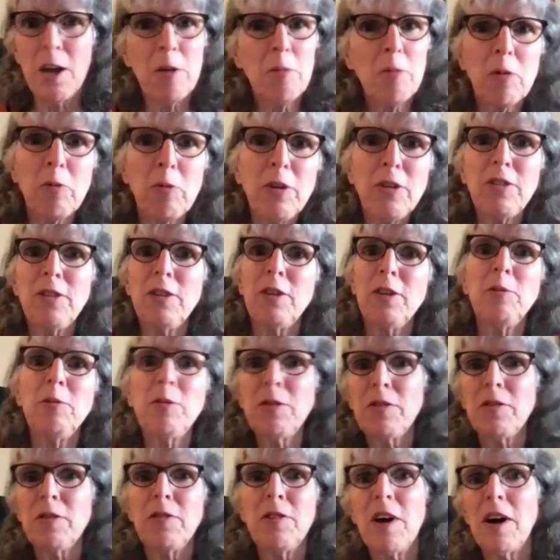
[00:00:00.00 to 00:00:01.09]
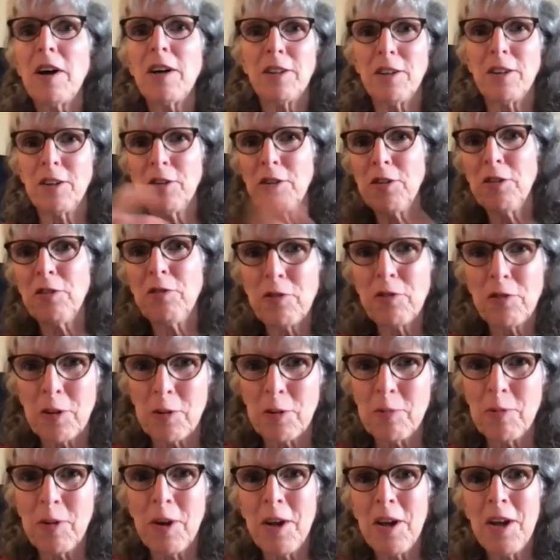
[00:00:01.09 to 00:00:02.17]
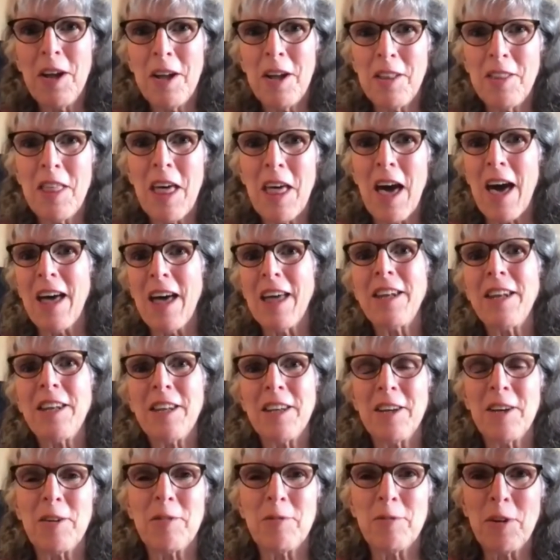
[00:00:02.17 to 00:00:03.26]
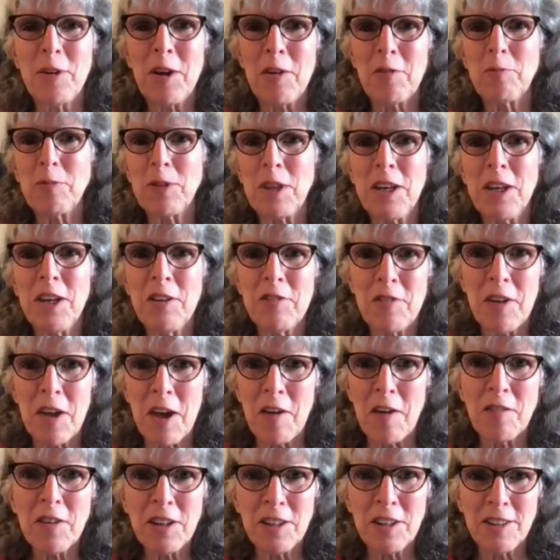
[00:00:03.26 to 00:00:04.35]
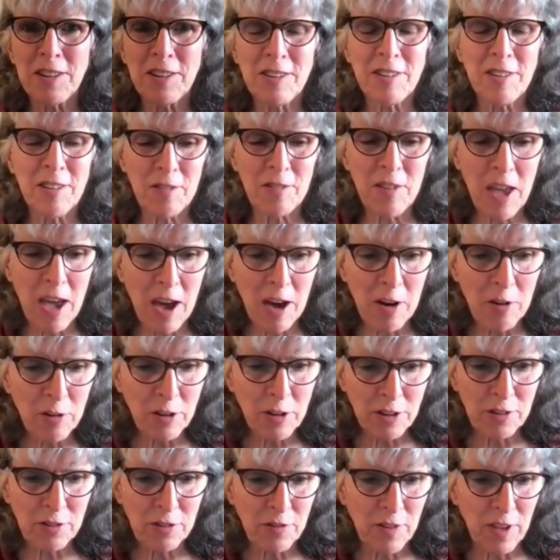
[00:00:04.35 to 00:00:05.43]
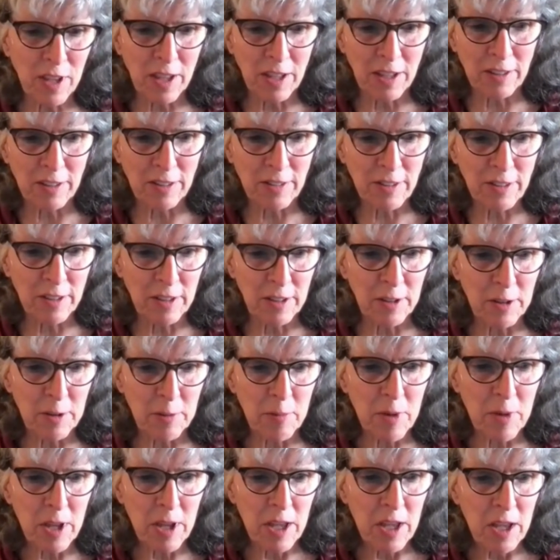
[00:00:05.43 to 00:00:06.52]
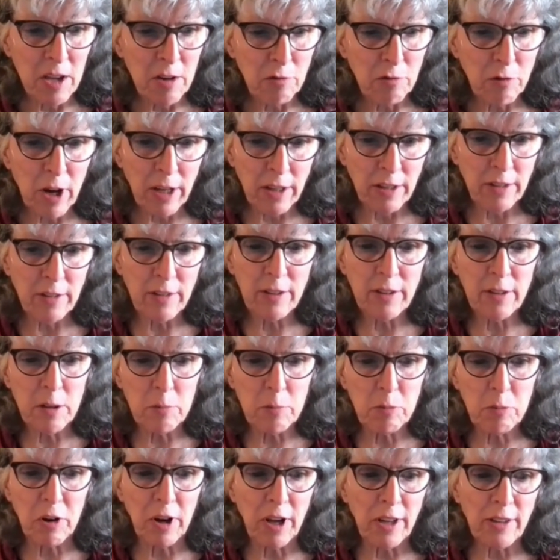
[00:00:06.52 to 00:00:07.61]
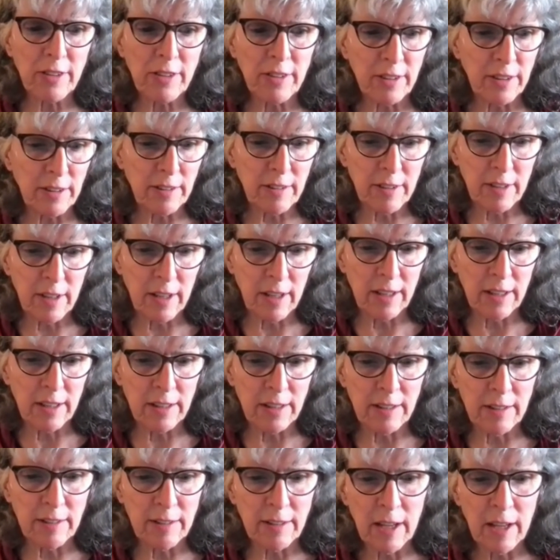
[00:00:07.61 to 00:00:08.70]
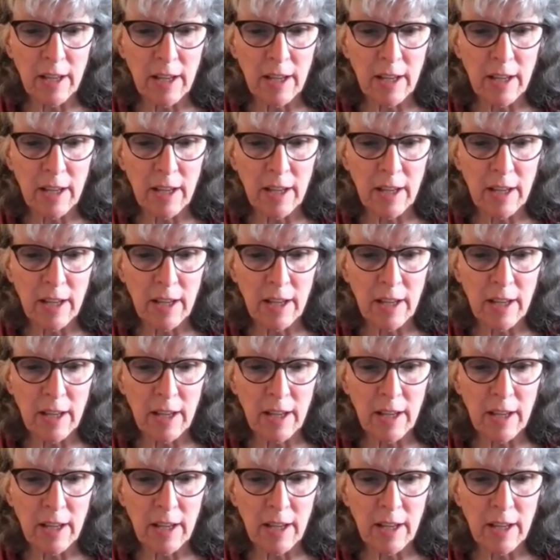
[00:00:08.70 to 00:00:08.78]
But we seem to not learn from that. We have plenty of evidence of how it's failed right into the present. And